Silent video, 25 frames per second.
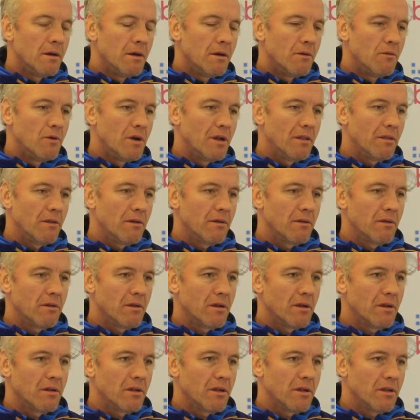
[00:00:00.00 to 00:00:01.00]
Well,
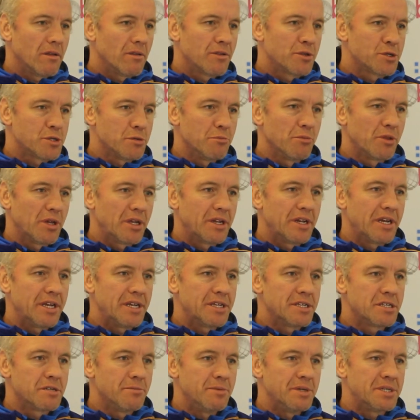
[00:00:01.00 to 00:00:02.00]
something
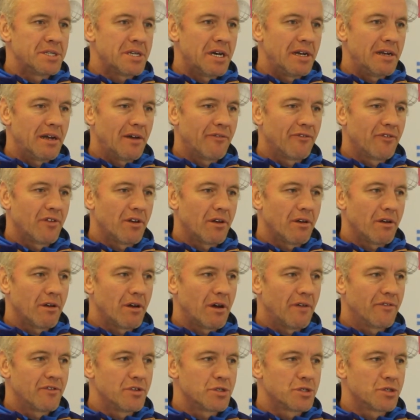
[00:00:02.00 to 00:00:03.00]
needed to be said after
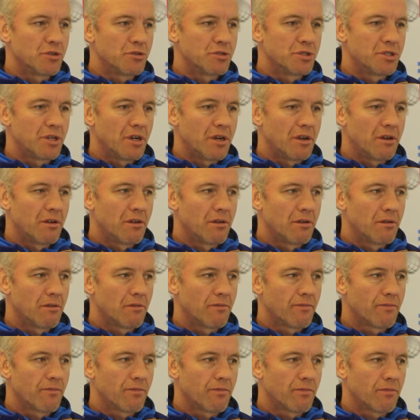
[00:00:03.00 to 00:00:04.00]
such an
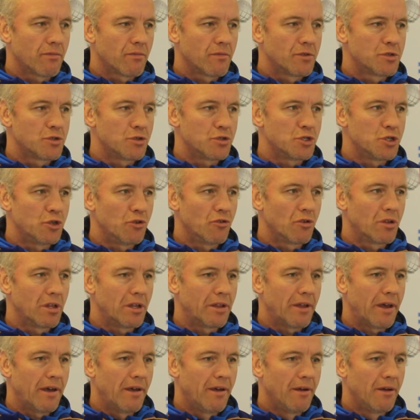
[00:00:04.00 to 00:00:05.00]
ugly
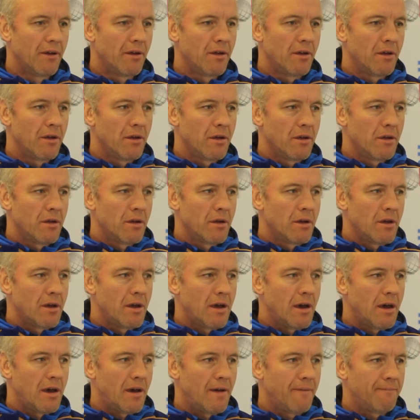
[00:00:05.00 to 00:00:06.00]
day.
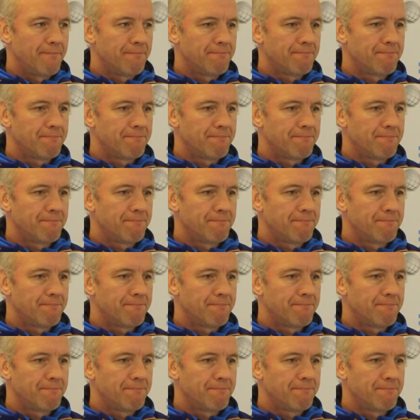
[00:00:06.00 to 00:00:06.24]
That